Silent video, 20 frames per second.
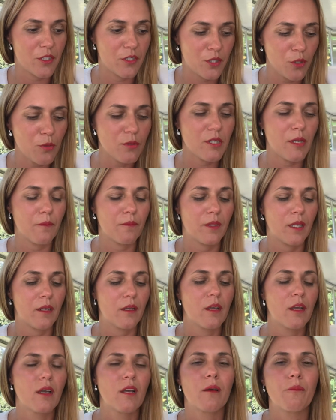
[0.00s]
to do something,
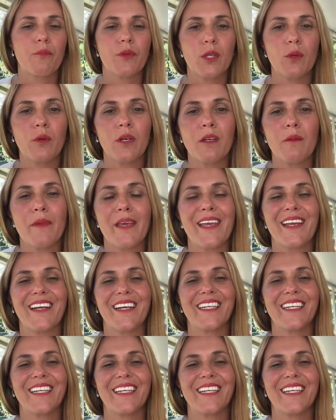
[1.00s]
but you want to make